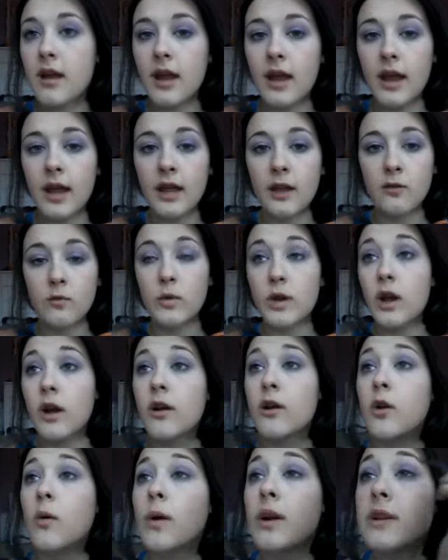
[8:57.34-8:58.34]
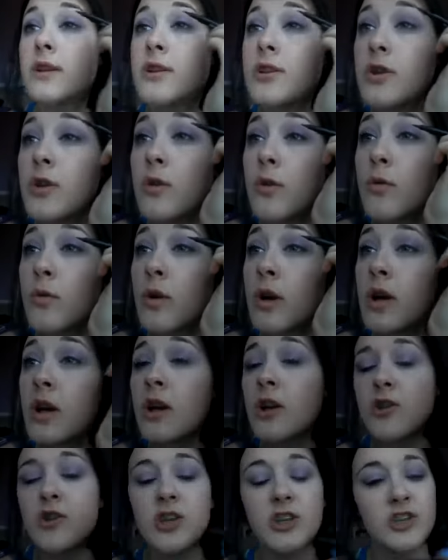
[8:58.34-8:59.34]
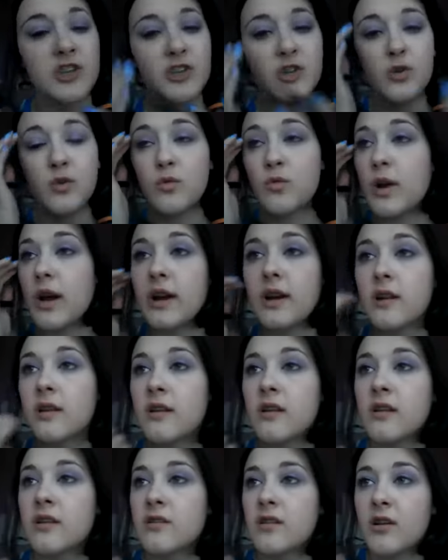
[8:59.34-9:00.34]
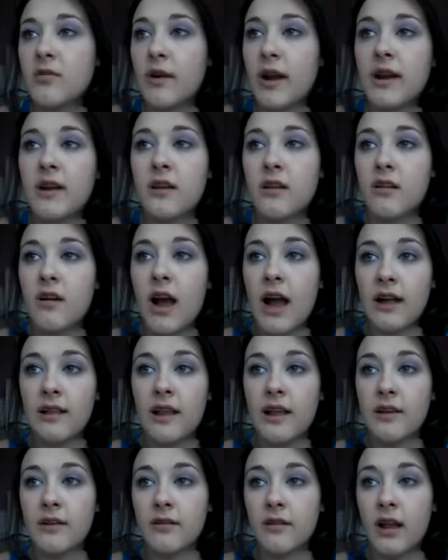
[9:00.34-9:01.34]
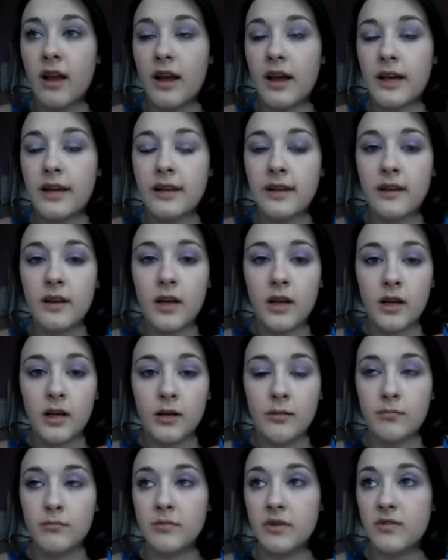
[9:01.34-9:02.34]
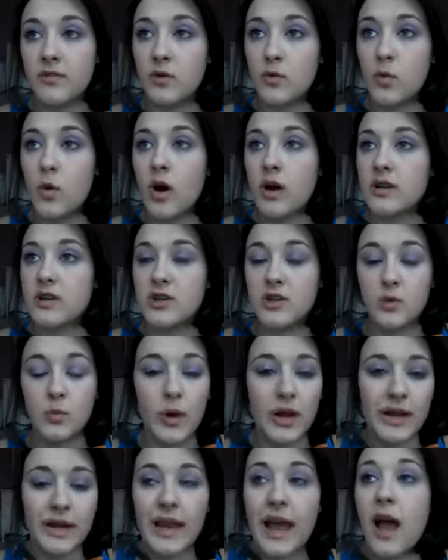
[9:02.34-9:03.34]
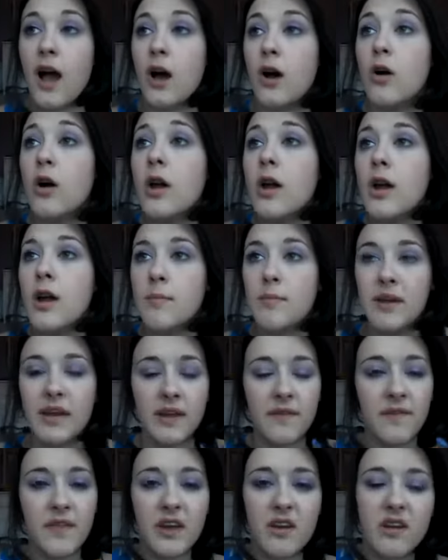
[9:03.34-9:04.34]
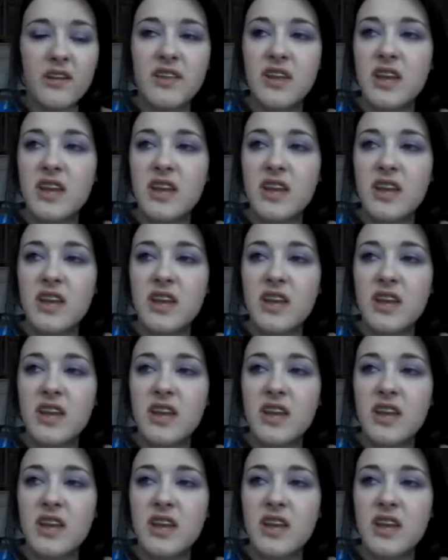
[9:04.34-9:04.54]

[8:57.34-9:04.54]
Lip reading: And we are going to just do a regular eyeliner line. If you want to wing it out, make it thicker at